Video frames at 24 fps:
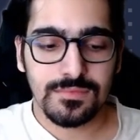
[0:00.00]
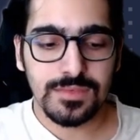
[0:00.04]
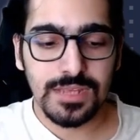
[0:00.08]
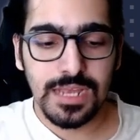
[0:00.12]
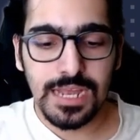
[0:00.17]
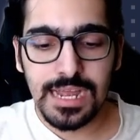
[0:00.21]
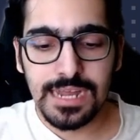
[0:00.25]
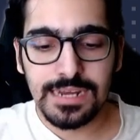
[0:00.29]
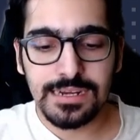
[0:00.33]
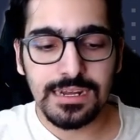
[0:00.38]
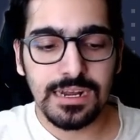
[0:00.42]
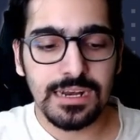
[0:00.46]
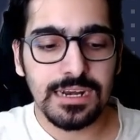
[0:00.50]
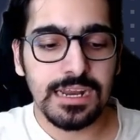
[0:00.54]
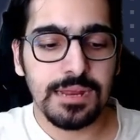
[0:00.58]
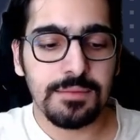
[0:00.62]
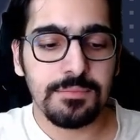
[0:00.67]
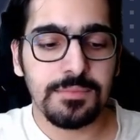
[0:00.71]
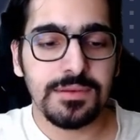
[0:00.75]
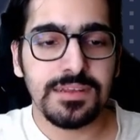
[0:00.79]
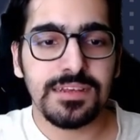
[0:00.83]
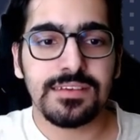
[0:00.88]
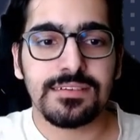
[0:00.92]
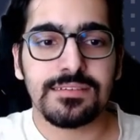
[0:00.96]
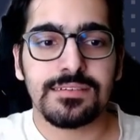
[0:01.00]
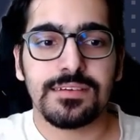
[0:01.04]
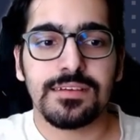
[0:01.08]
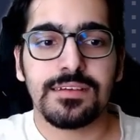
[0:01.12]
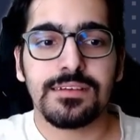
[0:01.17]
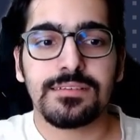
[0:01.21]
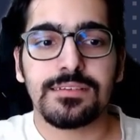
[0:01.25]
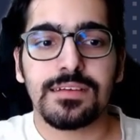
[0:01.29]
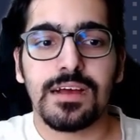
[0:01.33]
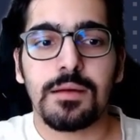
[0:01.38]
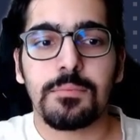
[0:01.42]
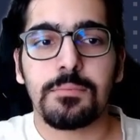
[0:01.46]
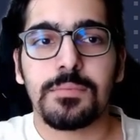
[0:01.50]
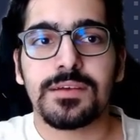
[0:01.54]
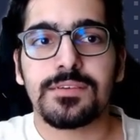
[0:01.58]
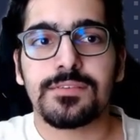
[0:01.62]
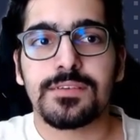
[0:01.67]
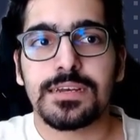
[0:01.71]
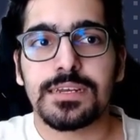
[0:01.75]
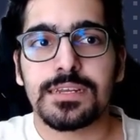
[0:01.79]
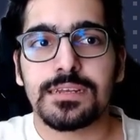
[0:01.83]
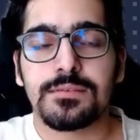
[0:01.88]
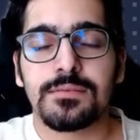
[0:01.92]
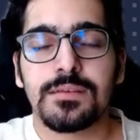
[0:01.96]
and our application is up and
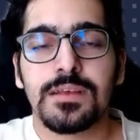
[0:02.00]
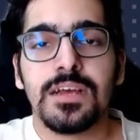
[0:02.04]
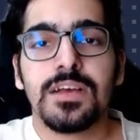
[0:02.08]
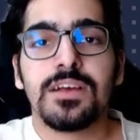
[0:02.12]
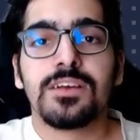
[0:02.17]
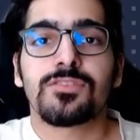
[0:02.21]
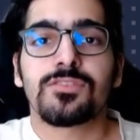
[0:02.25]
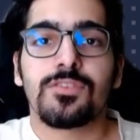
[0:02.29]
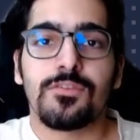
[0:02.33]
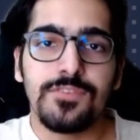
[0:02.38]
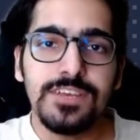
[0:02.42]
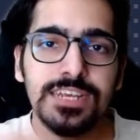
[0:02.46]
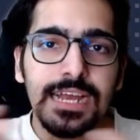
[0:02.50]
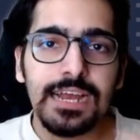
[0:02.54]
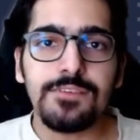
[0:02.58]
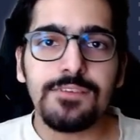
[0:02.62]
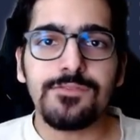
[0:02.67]
running. So we have